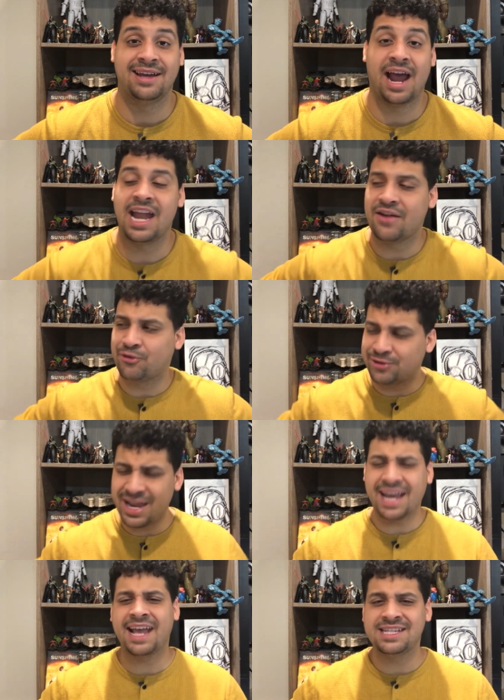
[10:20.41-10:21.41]
And after
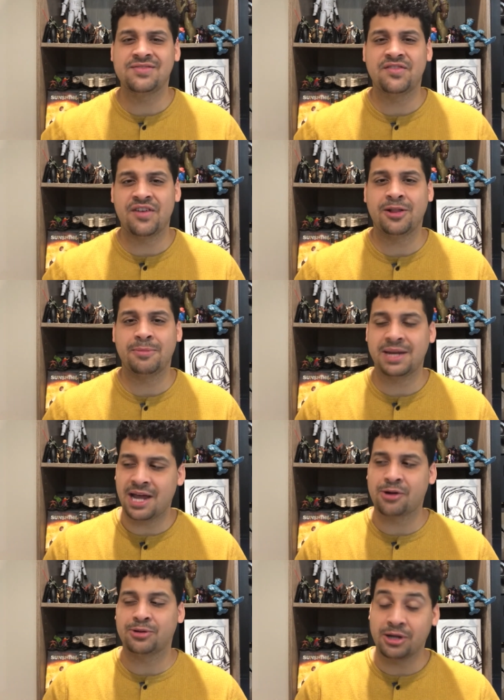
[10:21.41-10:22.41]
decades of development,
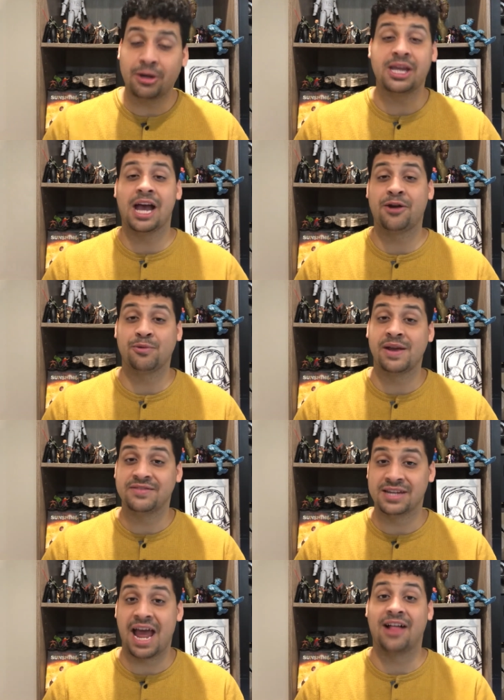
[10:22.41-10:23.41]
not only are Keanu Reeves
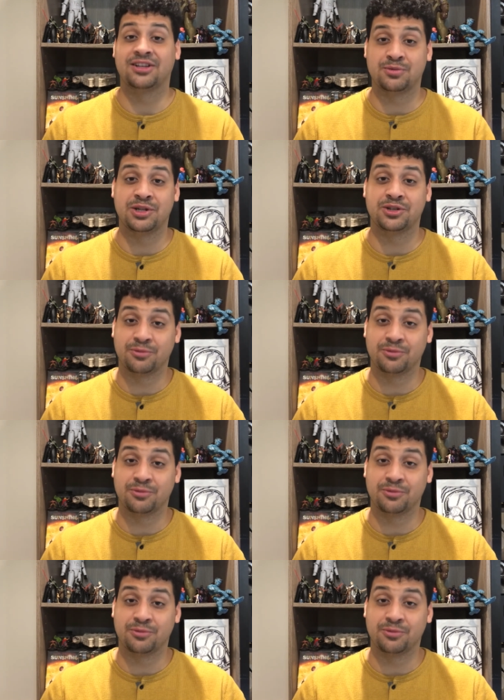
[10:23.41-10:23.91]
and Alex Winter